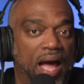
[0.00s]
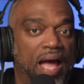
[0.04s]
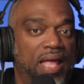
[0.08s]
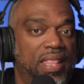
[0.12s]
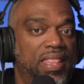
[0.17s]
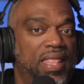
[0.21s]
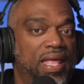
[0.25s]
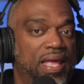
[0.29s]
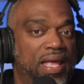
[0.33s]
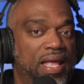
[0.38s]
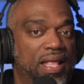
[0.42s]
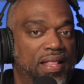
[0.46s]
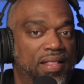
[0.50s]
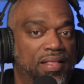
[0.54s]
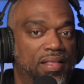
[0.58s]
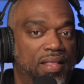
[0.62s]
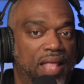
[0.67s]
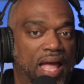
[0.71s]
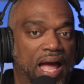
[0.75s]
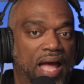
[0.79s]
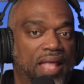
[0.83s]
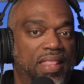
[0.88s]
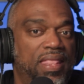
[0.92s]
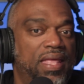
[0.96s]
I think
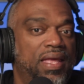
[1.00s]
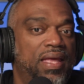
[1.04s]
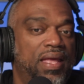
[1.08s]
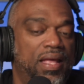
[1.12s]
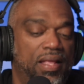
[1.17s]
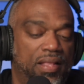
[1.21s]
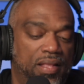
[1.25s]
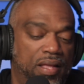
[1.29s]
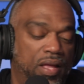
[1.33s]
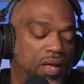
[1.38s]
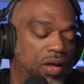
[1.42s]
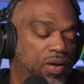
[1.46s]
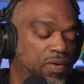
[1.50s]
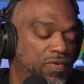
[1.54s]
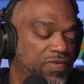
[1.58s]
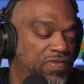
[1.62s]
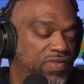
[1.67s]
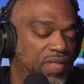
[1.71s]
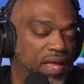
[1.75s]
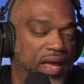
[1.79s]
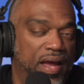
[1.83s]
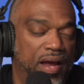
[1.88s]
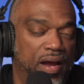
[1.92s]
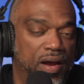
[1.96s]
it goes
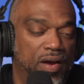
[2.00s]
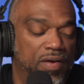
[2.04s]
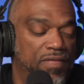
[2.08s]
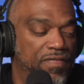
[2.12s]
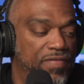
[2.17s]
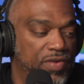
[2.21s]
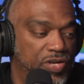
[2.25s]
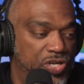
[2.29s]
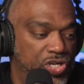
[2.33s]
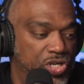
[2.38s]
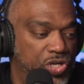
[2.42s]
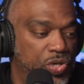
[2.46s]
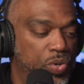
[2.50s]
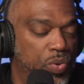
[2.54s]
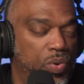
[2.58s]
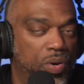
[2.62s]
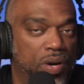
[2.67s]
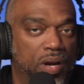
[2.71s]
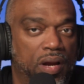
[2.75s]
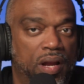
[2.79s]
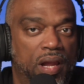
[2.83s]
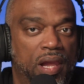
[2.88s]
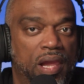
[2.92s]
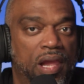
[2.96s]
there for
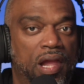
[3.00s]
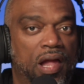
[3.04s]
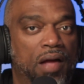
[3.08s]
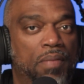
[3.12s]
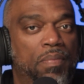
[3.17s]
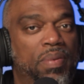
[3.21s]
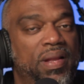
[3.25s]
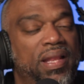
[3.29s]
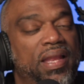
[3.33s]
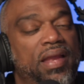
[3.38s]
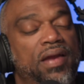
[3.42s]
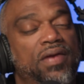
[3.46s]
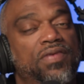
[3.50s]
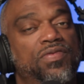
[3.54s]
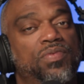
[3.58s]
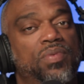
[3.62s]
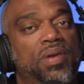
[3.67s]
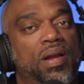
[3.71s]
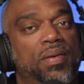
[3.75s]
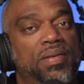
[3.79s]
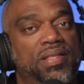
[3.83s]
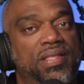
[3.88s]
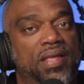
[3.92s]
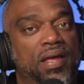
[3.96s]
sure. But here's
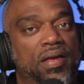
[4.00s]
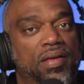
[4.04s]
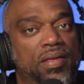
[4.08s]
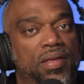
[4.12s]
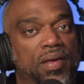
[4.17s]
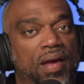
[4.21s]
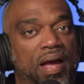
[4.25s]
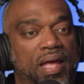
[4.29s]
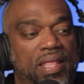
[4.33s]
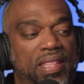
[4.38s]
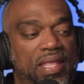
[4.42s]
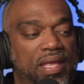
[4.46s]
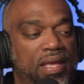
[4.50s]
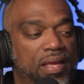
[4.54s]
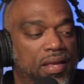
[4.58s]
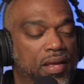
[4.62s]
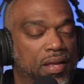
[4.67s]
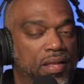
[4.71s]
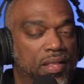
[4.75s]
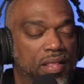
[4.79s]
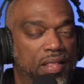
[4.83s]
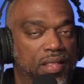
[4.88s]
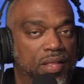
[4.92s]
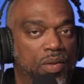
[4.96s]
what I would tell you. I think
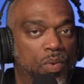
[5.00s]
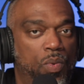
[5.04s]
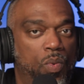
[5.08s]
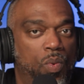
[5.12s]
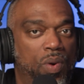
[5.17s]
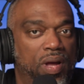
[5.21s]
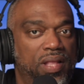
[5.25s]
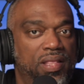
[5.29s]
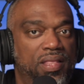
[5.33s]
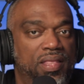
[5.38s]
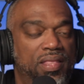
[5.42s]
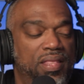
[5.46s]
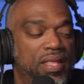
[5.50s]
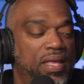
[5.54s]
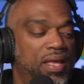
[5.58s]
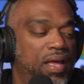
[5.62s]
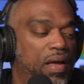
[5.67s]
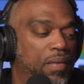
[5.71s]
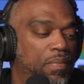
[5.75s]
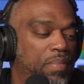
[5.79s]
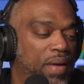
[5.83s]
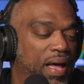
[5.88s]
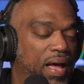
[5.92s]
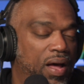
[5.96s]
the one thing
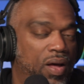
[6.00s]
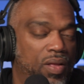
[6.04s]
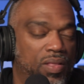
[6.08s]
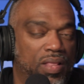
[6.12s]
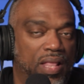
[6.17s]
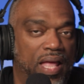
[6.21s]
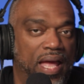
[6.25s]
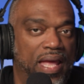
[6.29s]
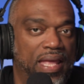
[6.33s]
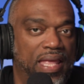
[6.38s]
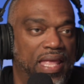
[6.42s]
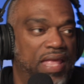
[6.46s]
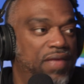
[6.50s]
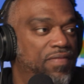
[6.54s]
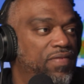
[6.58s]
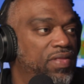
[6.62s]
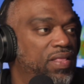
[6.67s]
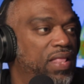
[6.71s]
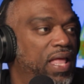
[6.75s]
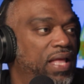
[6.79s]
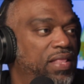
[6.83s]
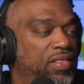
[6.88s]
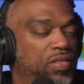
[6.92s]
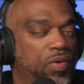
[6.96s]
about like
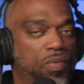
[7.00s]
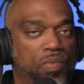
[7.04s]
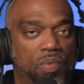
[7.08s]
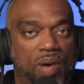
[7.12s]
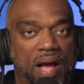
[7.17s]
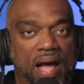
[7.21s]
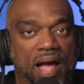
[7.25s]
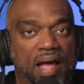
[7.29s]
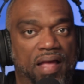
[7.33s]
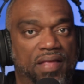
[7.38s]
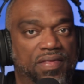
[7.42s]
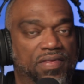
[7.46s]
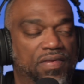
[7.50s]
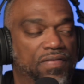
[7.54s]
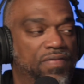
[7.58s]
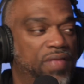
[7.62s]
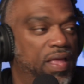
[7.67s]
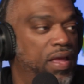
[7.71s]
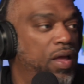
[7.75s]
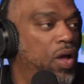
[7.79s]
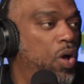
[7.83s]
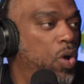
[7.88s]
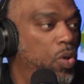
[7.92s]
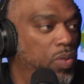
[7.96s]
even like the rise of
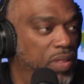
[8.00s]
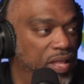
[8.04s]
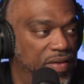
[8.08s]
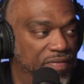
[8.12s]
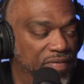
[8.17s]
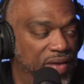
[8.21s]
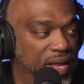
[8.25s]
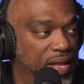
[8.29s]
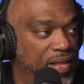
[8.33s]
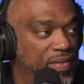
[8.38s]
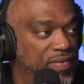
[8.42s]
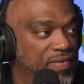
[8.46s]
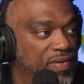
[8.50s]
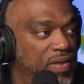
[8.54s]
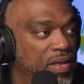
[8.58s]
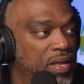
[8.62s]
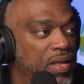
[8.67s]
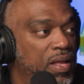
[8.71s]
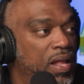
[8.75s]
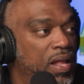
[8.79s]
like OnlyFans,